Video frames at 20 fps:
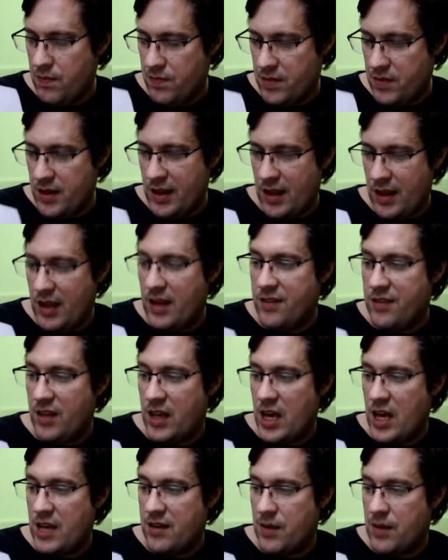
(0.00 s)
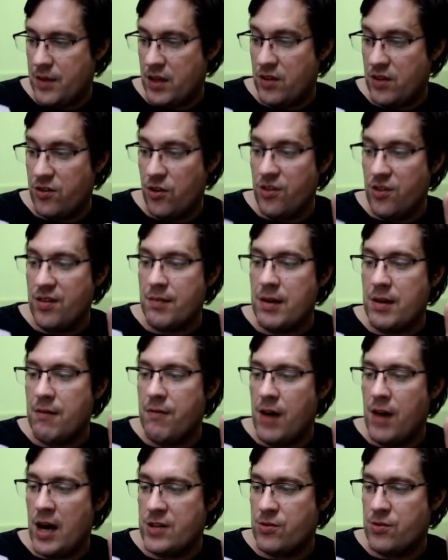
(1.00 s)
Here's the key thing. Do something
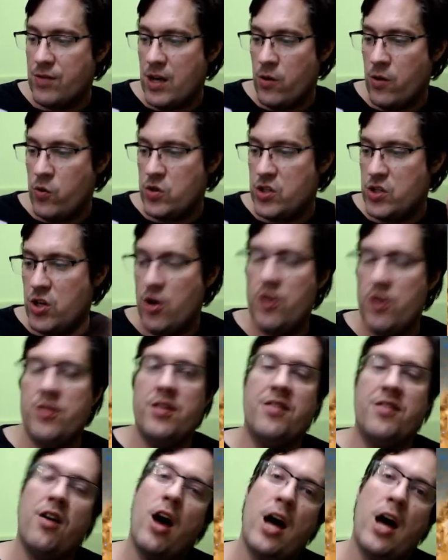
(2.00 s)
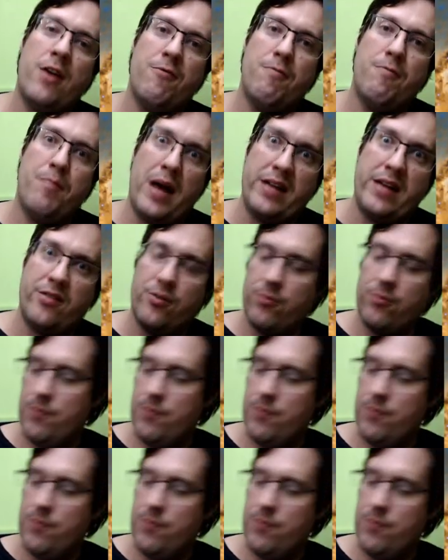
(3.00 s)
vital that will turn the tide of battle.